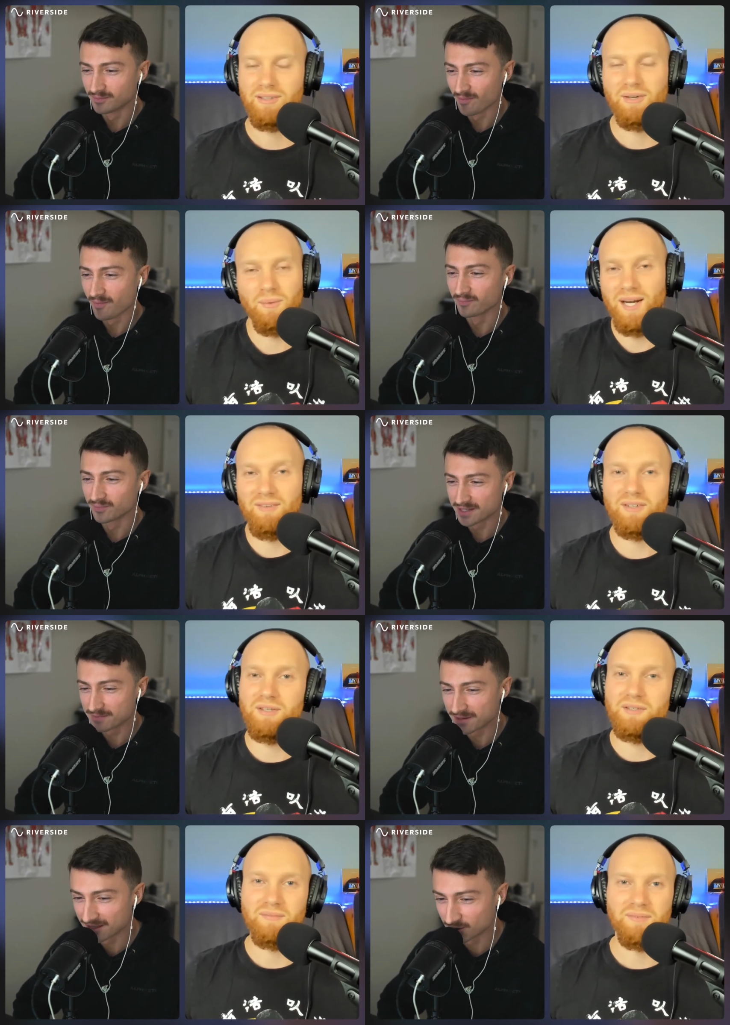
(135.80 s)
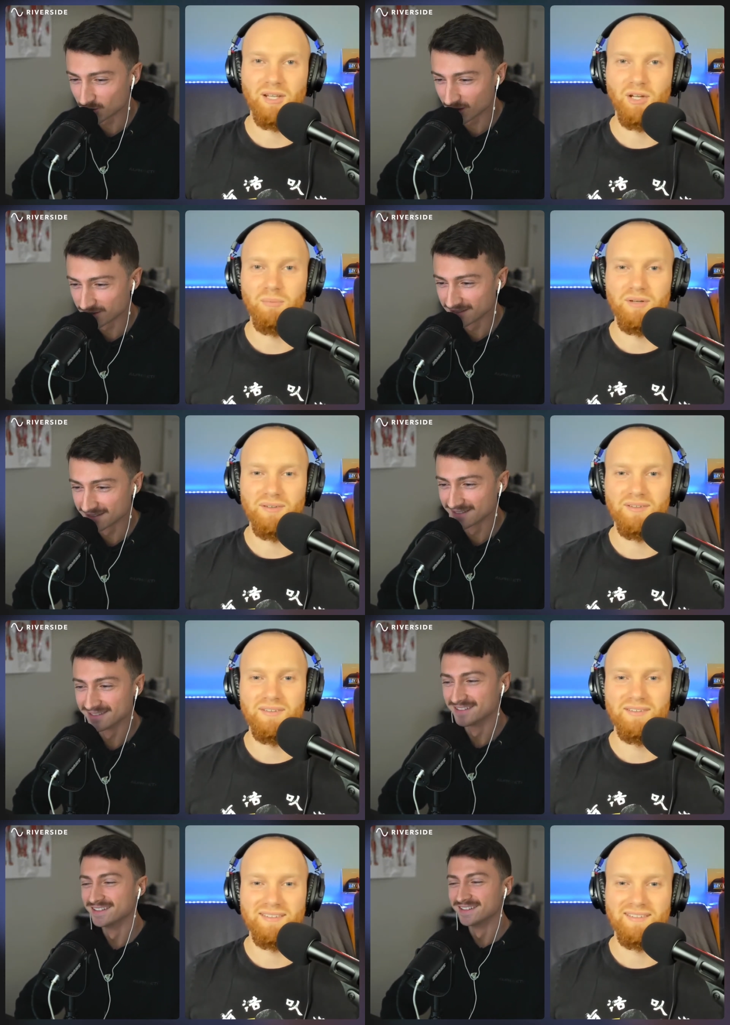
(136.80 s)
Speaker 1: you know whatever. He's been in the trenches. A bit,
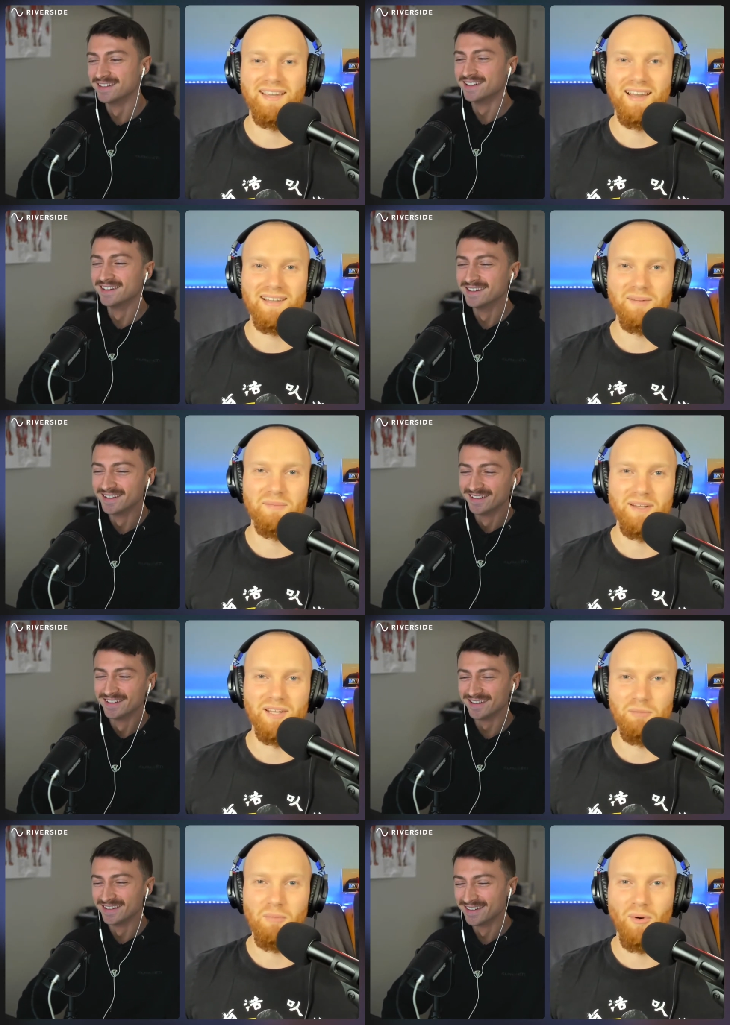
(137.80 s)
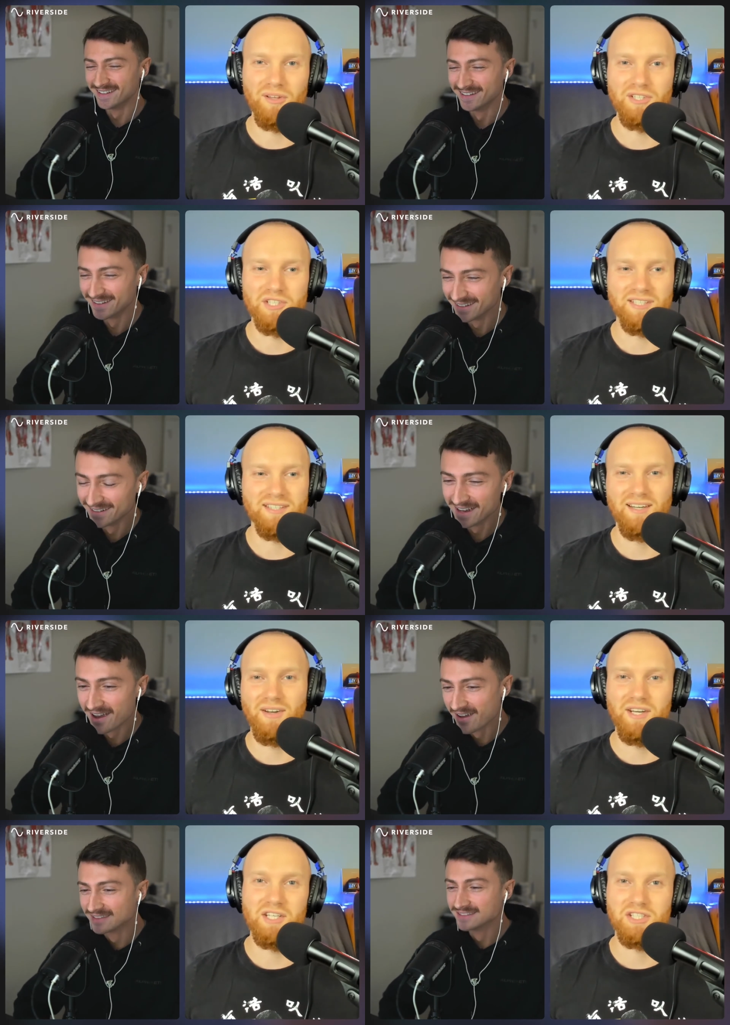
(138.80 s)
yeah, a little bit a little bit more legit. That
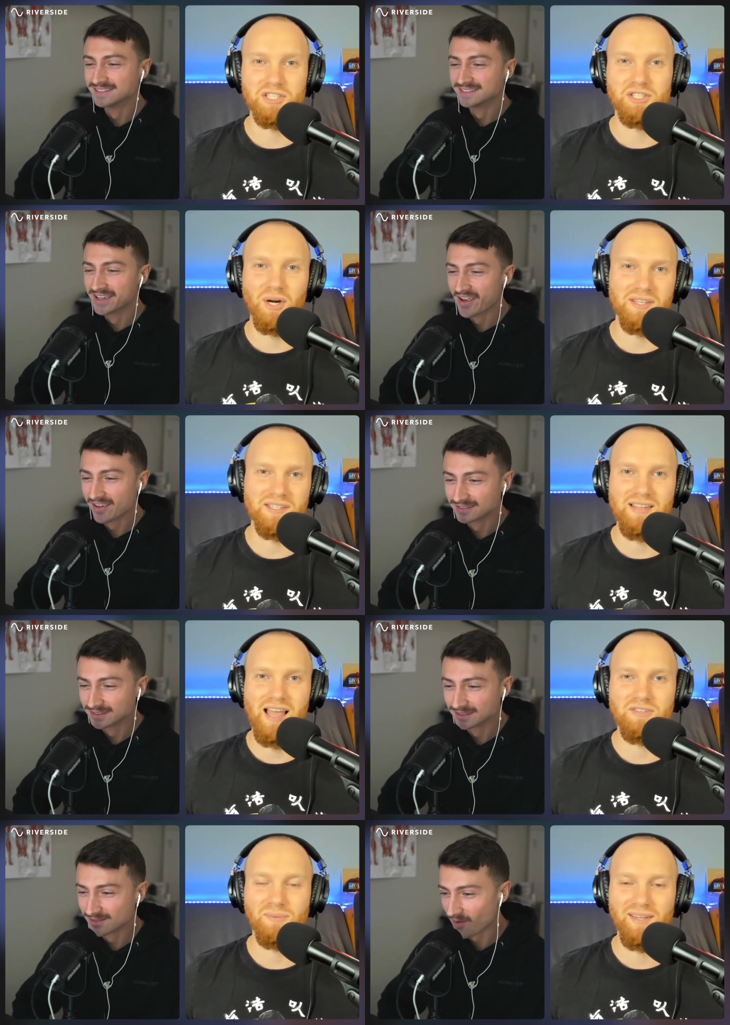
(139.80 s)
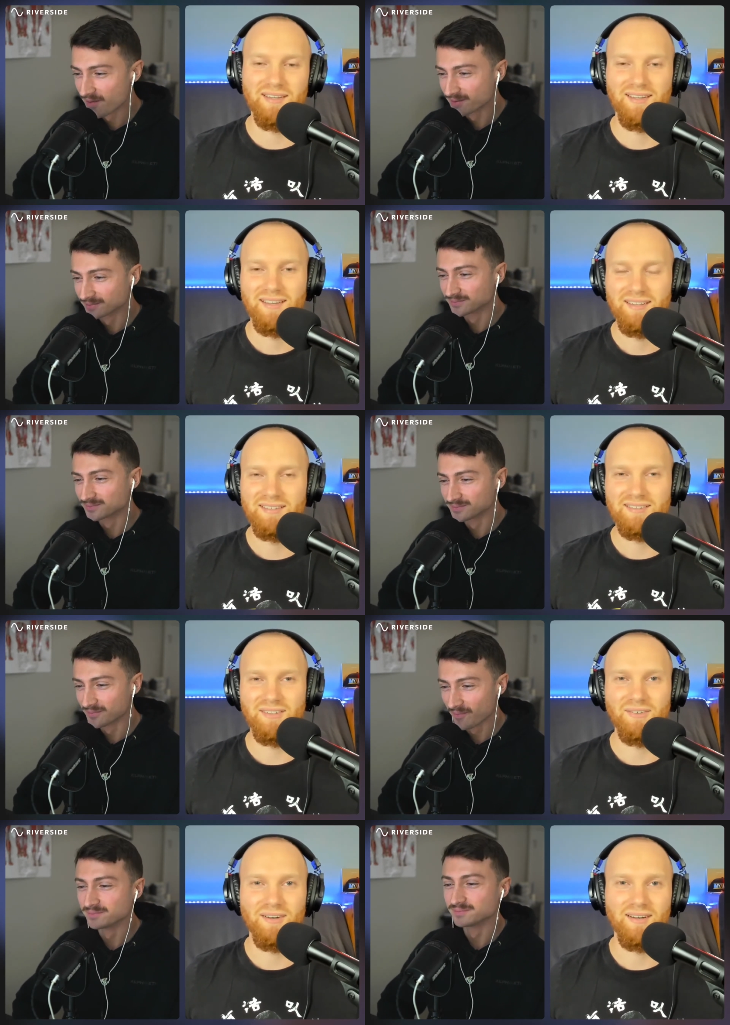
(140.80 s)
oh he didn't just start this last week.
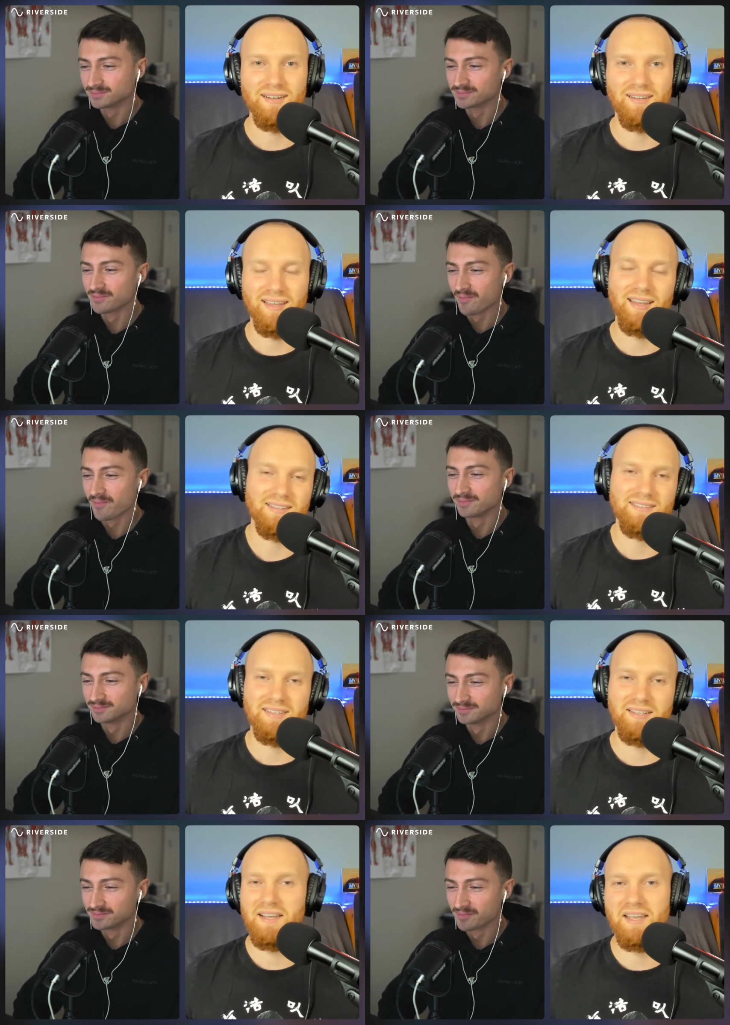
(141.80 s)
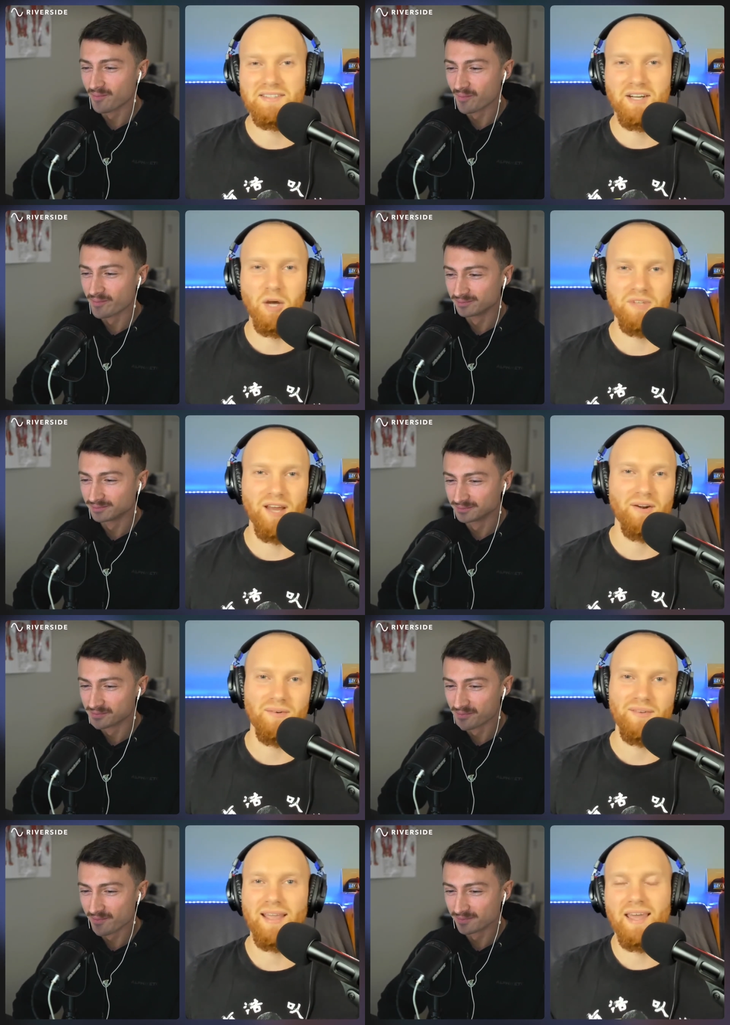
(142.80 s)
So uh, yeah, it, it, I guess it helps. I don't
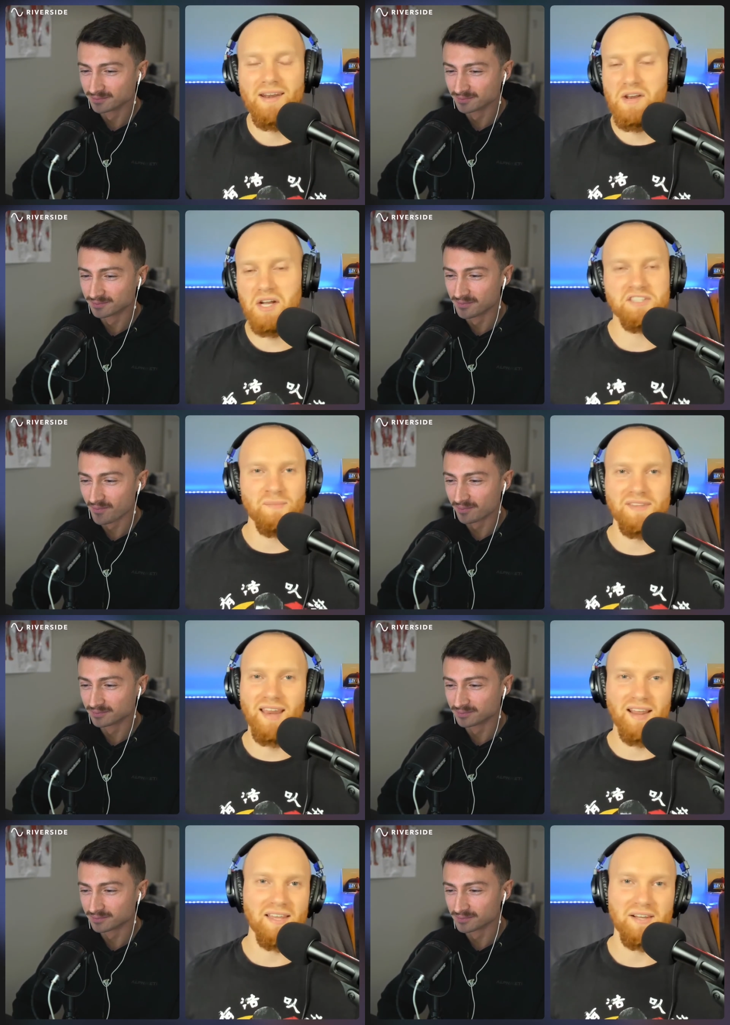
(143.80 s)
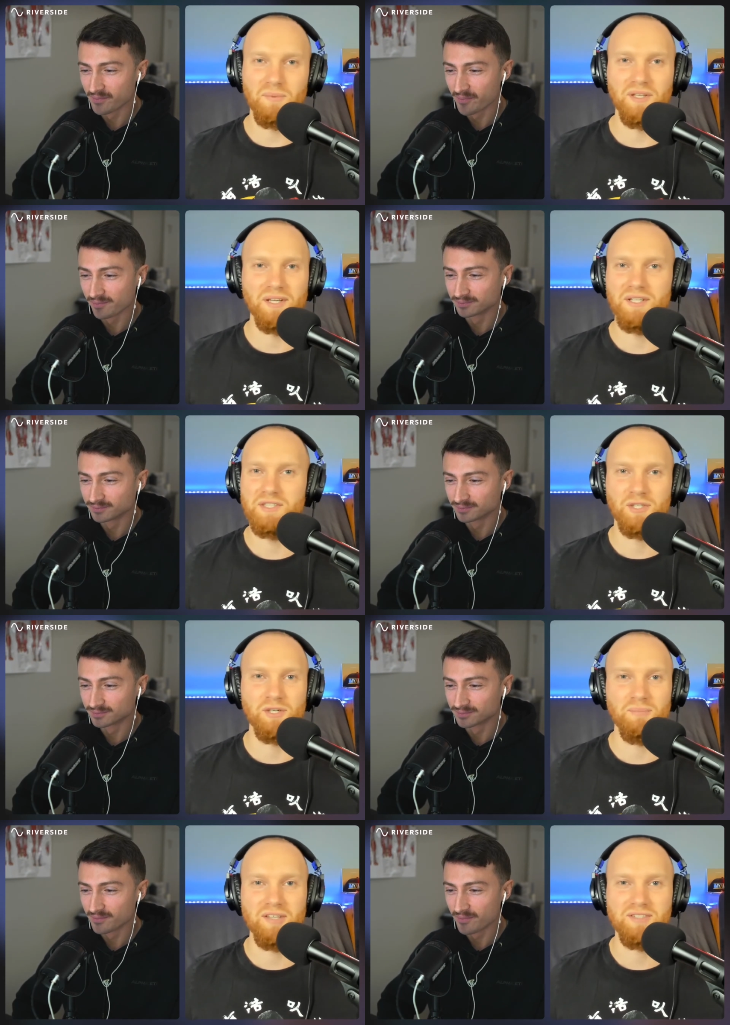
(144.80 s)
know. Again, not something that I like really
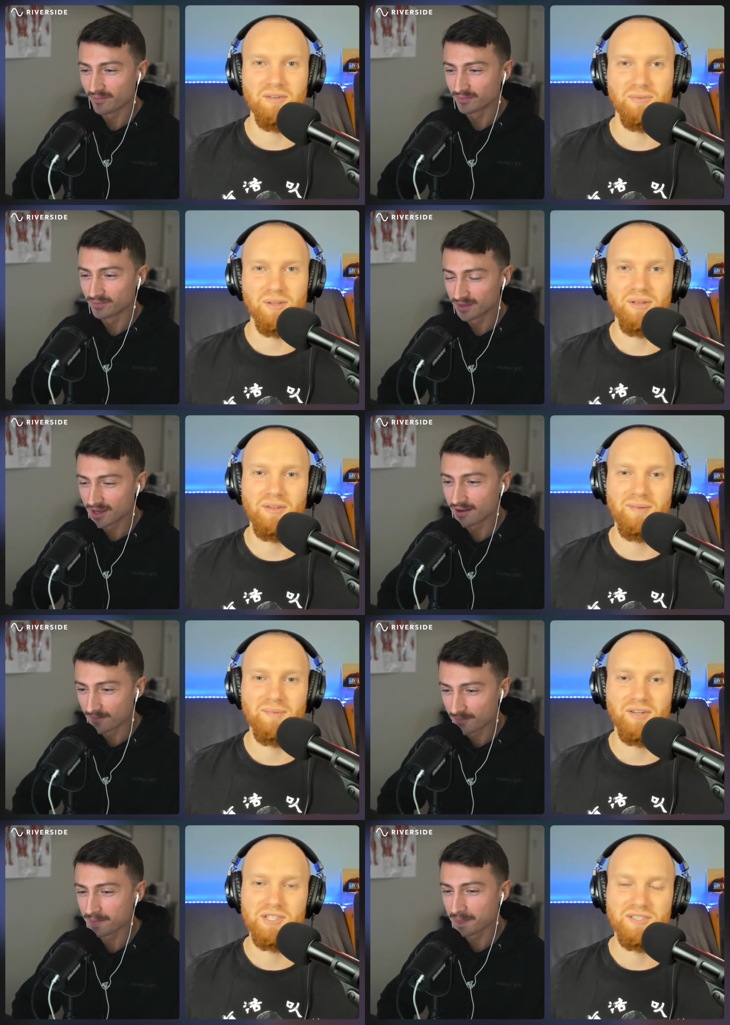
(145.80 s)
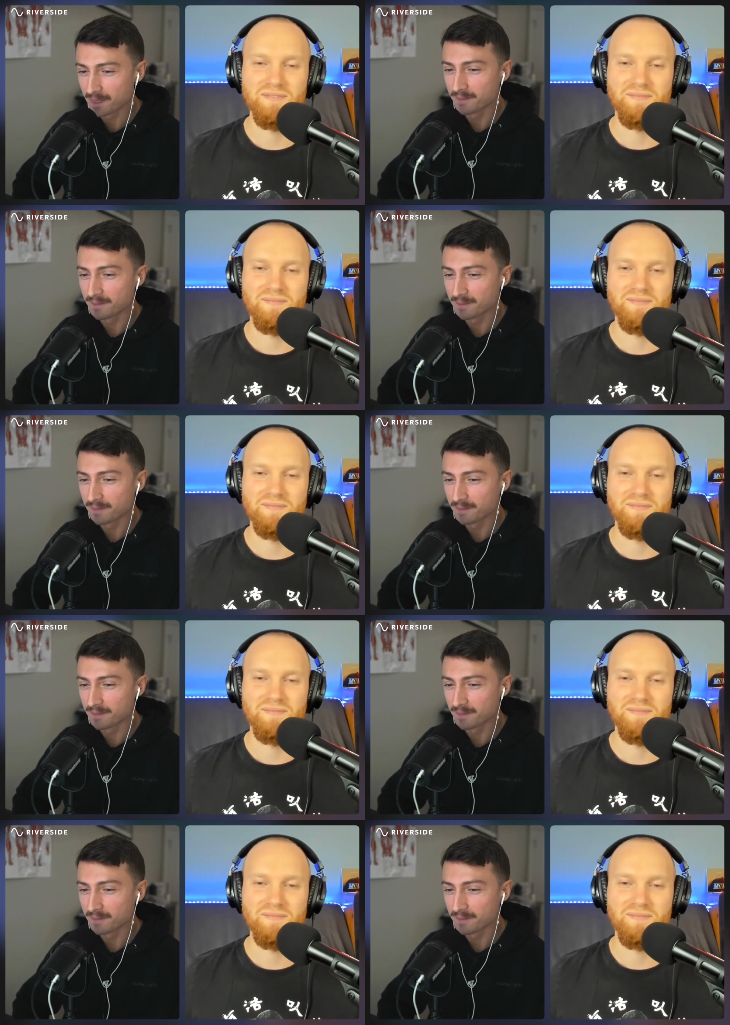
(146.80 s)
concern myself with yeah. all that much.